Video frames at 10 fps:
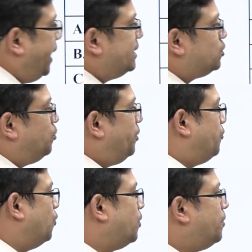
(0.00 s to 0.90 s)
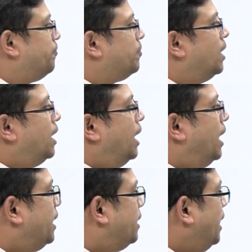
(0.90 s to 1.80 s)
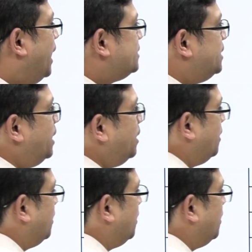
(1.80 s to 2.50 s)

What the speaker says: A should be 4 and relaxin